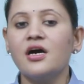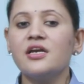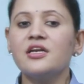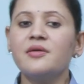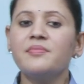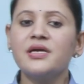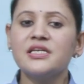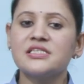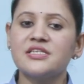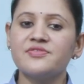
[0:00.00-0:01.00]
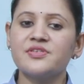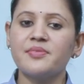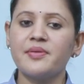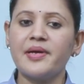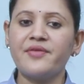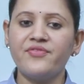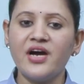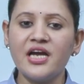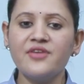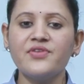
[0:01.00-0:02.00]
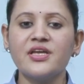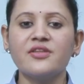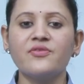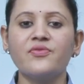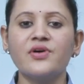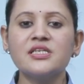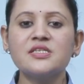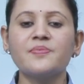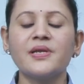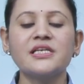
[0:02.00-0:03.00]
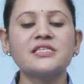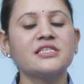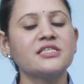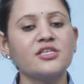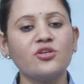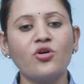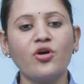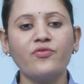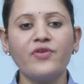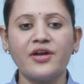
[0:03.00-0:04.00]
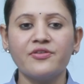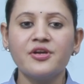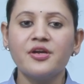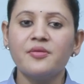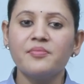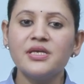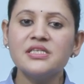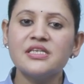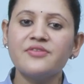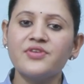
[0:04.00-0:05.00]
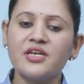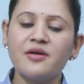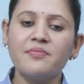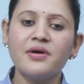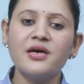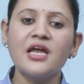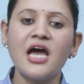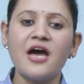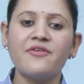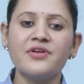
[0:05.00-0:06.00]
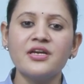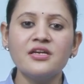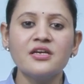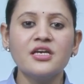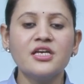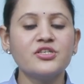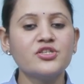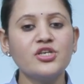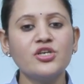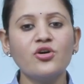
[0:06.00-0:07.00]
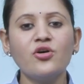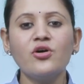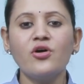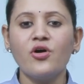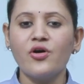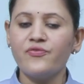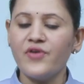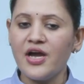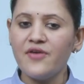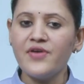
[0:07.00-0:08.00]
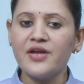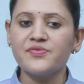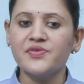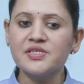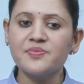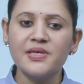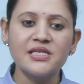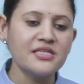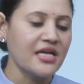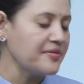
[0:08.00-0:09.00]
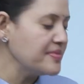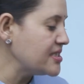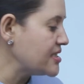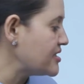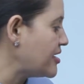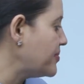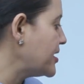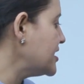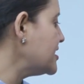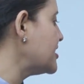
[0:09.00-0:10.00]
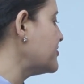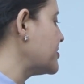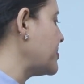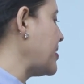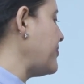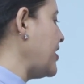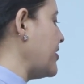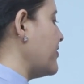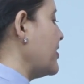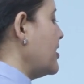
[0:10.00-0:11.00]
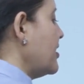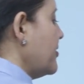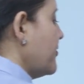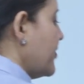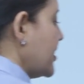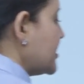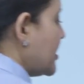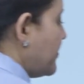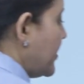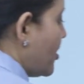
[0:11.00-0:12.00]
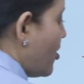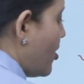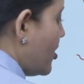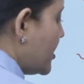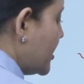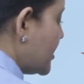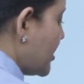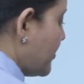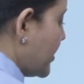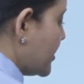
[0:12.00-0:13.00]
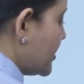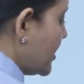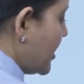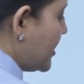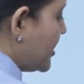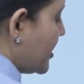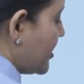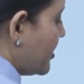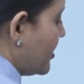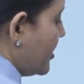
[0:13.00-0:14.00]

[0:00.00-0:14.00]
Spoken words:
A number is divisible by 5 if the ones place is 0 or 5. Means if a number having 0 or 5 at ones place, that means this number is divisible by 5. For example, all these numbers, like here,